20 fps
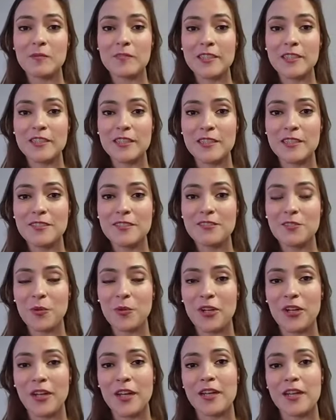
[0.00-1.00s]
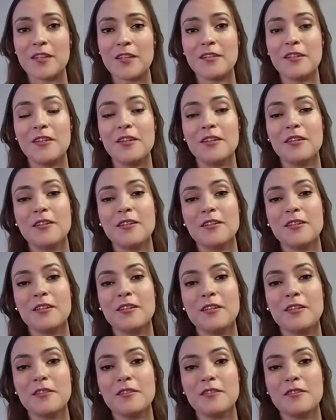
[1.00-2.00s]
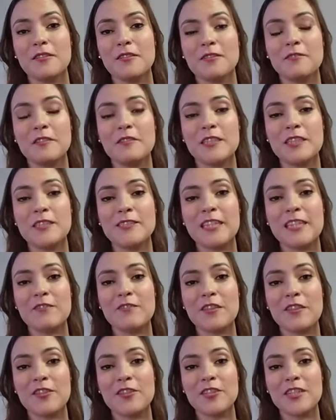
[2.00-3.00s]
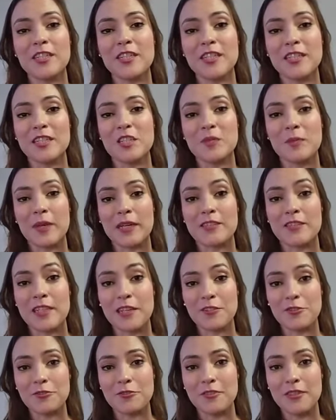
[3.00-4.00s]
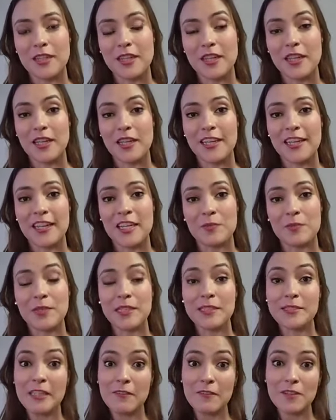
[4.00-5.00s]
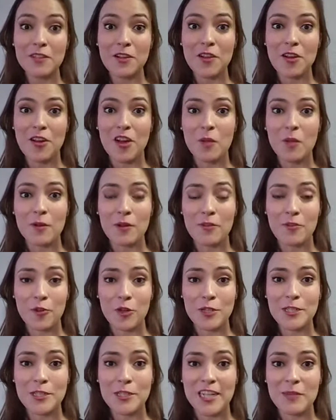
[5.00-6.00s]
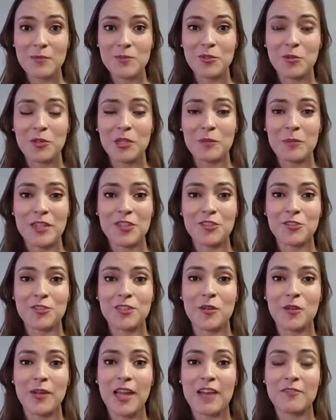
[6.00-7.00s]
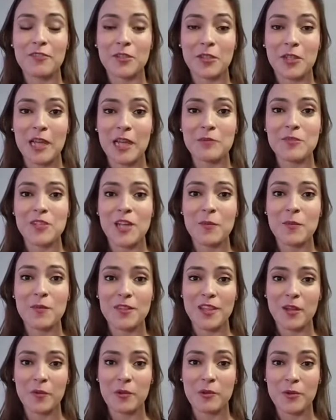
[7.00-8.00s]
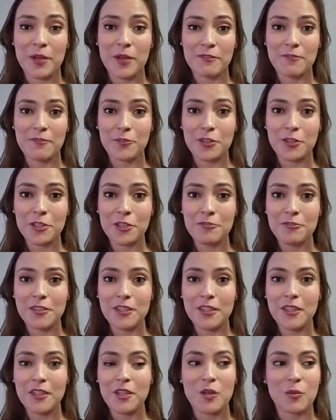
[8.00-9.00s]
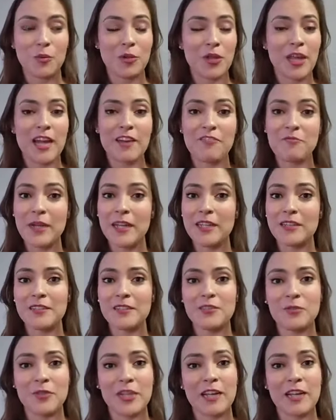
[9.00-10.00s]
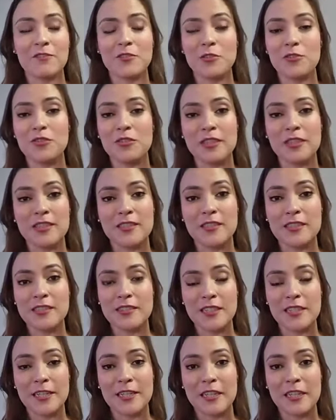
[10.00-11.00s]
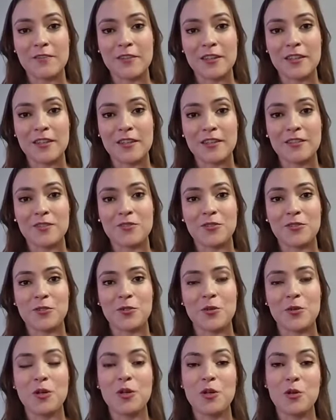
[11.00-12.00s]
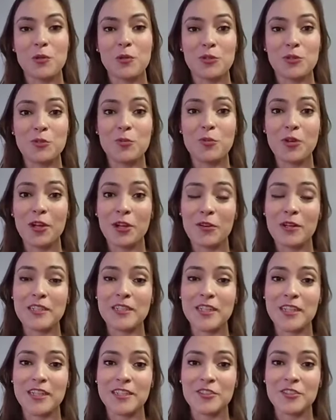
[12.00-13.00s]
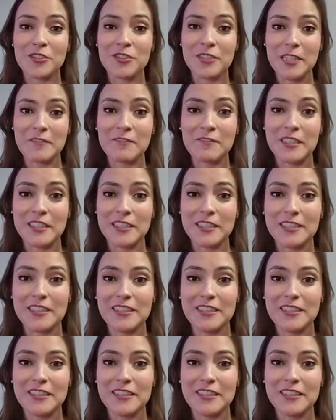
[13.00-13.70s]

visit us. We're at 5730 East Paisano. Please give us a call before time so we make sure that we have a laptop and that we're ready for you. We'll have masks, we'll have social distancing and everything. So we do prioritize your safety.